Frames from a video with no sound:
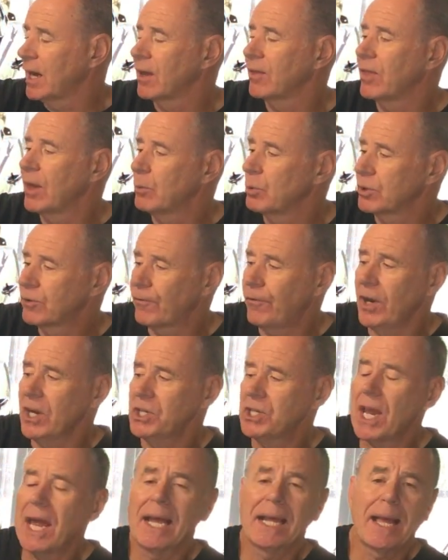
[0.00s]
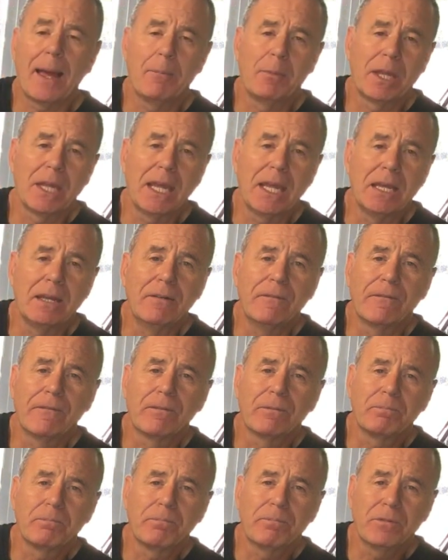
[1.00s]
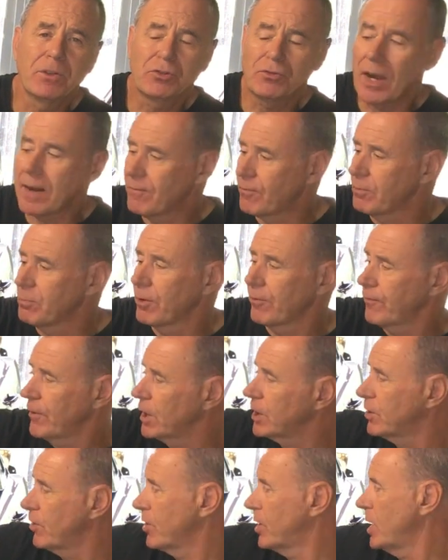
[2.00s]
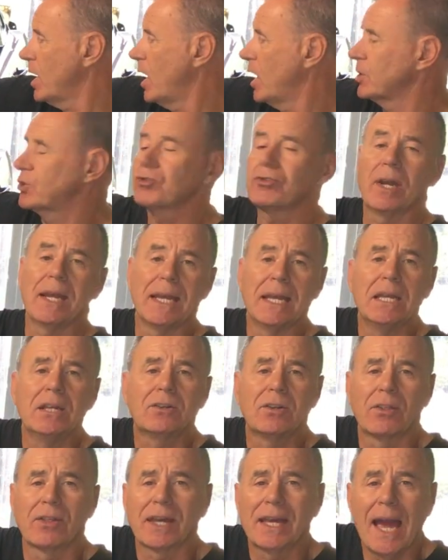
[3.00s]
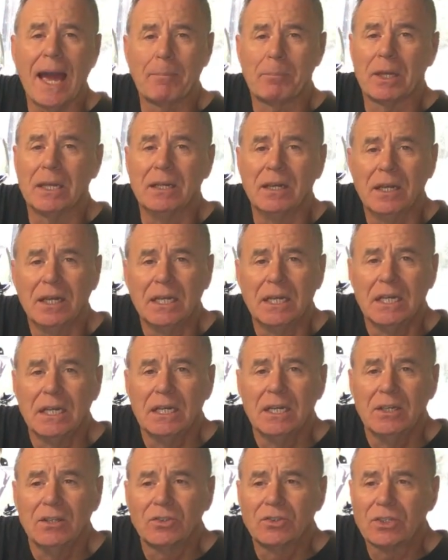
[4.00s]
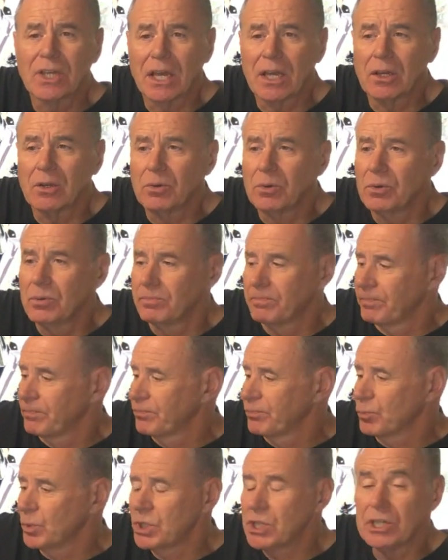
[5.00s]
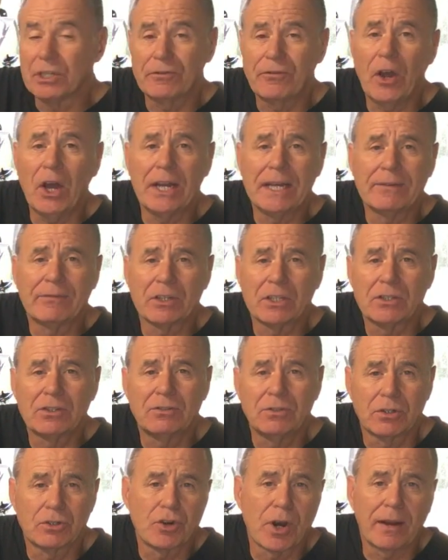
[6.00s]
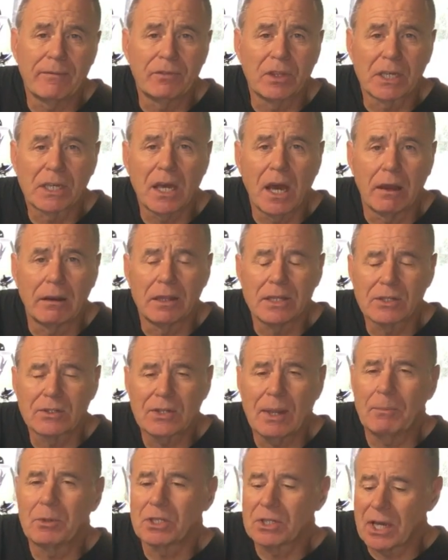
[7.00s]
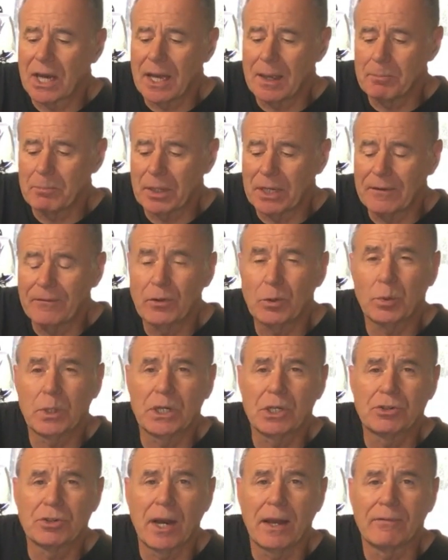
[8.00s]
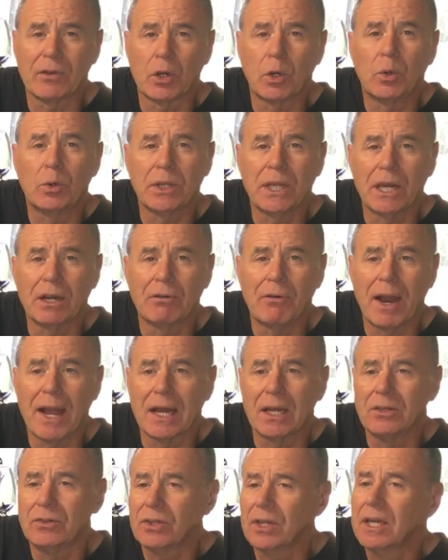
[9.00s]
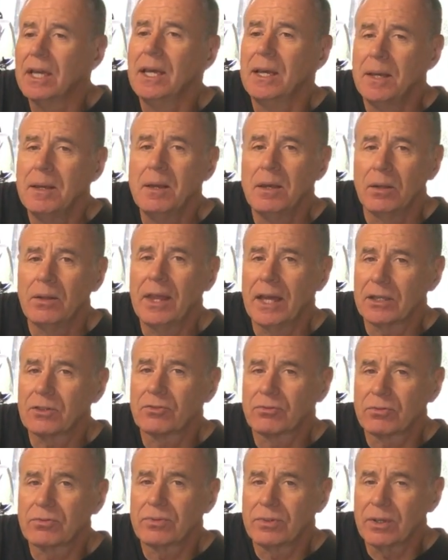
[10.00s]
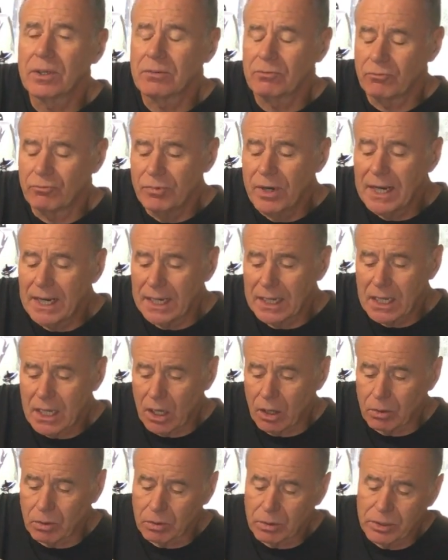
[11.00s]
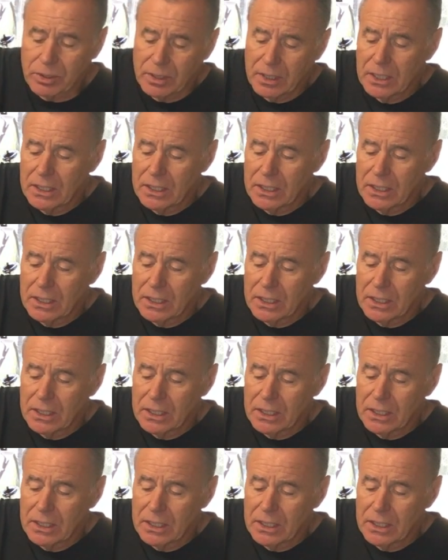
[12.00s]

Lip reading: There was fresh air coming in straight from the front of the car straight into the cabin, so which is fine if you're driving the car in the summertime, but if you want to drive it all year round, that's really cold.